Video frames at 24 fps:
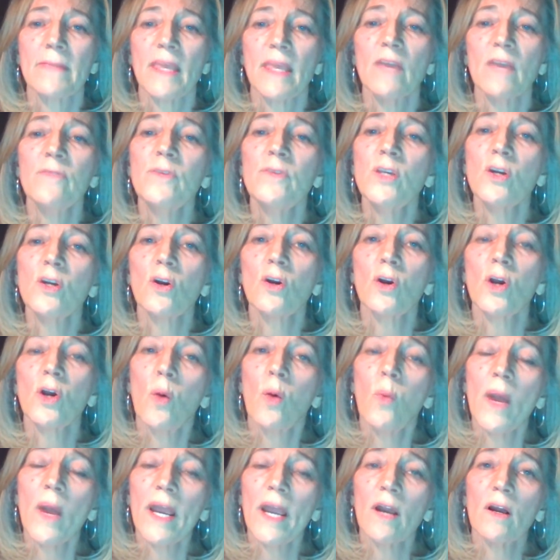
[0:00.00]
If you're
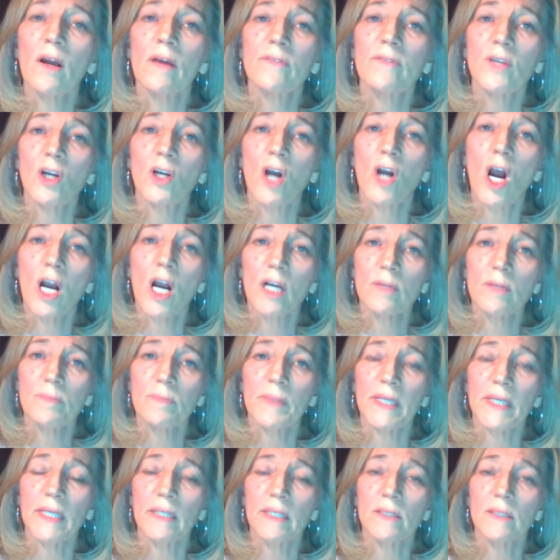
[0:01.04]
aware of your
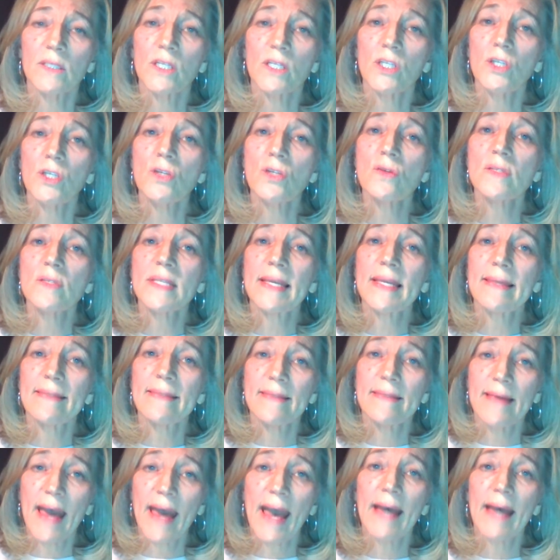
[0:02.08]
heartbeat,
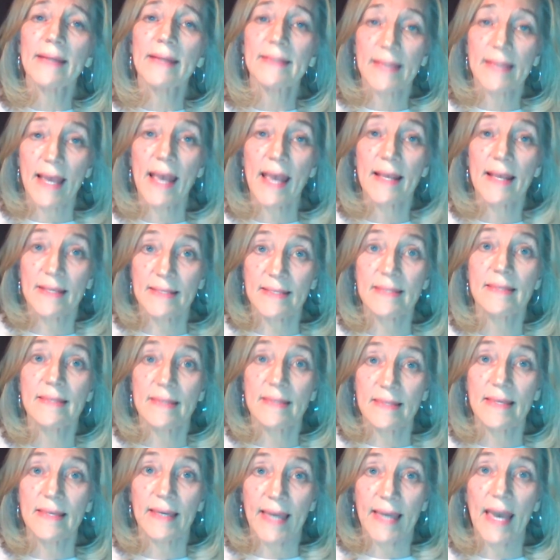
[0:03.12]
using that as
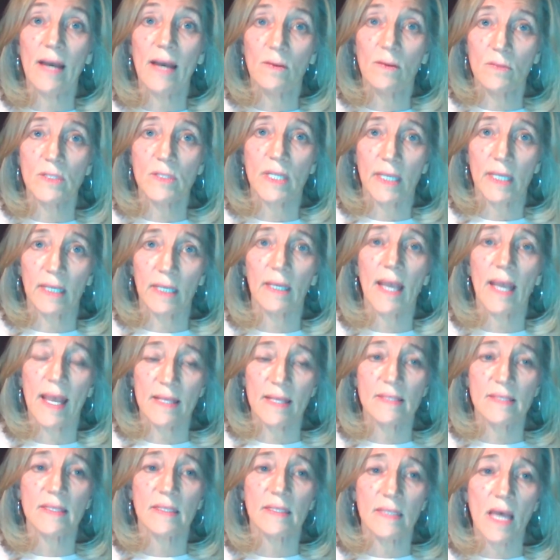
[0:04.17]
the counting,
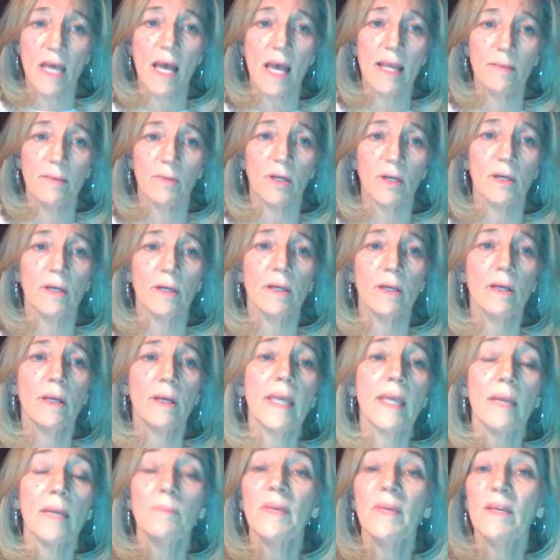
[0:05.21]
as the timer,
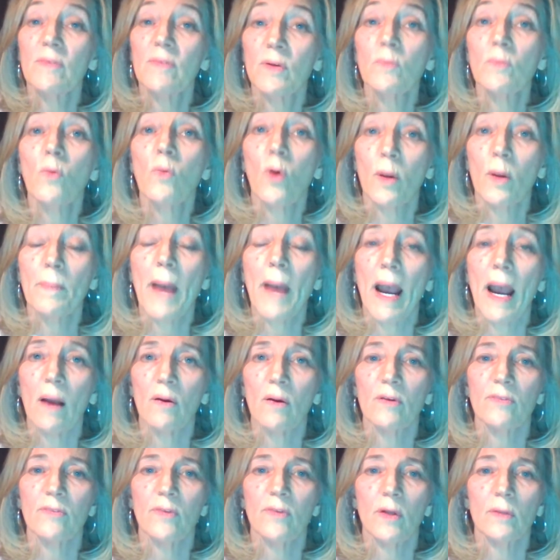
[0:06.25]
can be even more
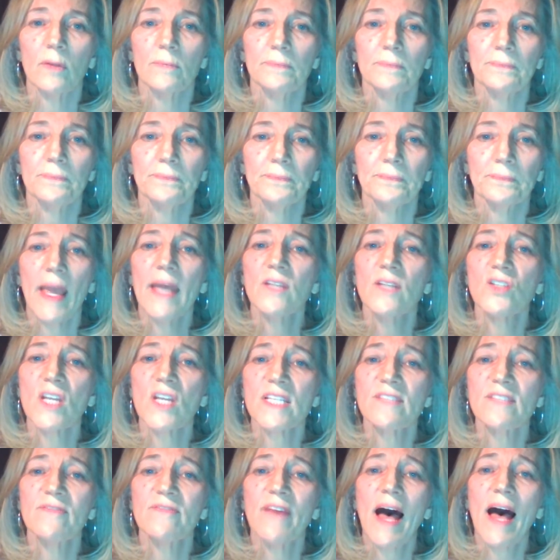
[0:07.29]
powerful. And
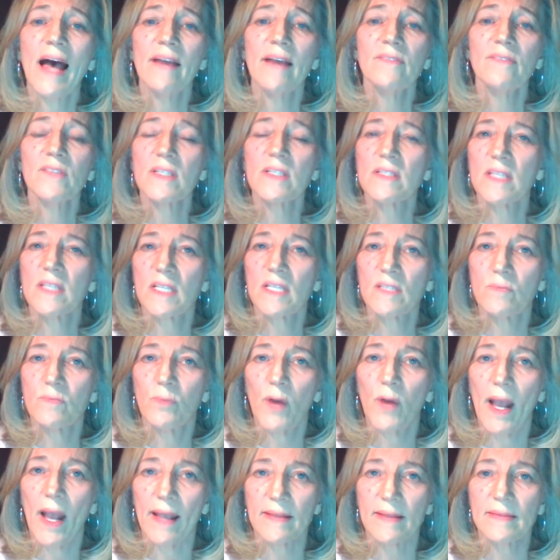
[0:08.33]
just 5 to 6
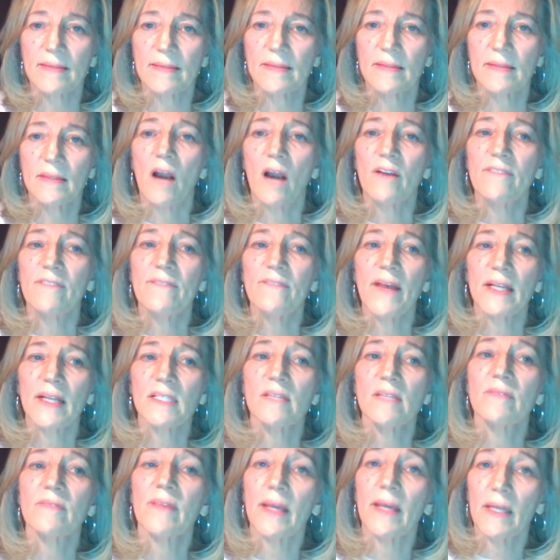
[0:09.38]
breaths are
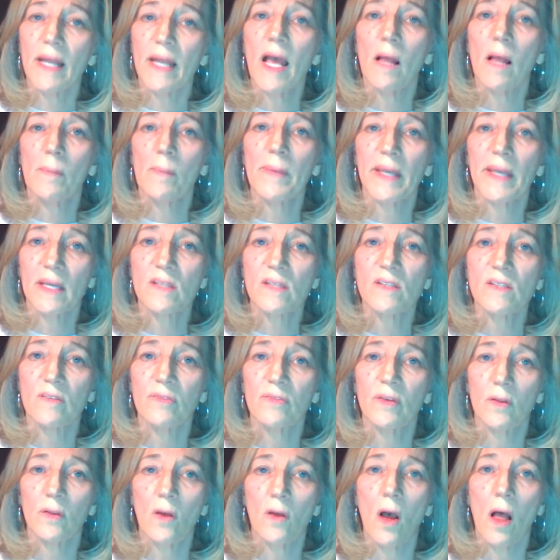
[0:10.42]
effective in helping us to
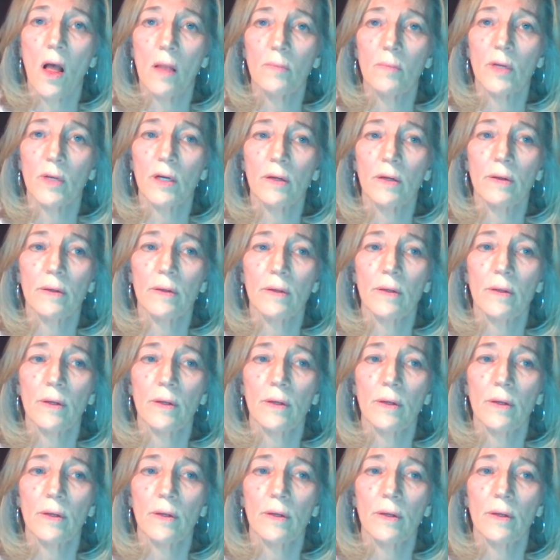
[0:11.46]
feel calmer.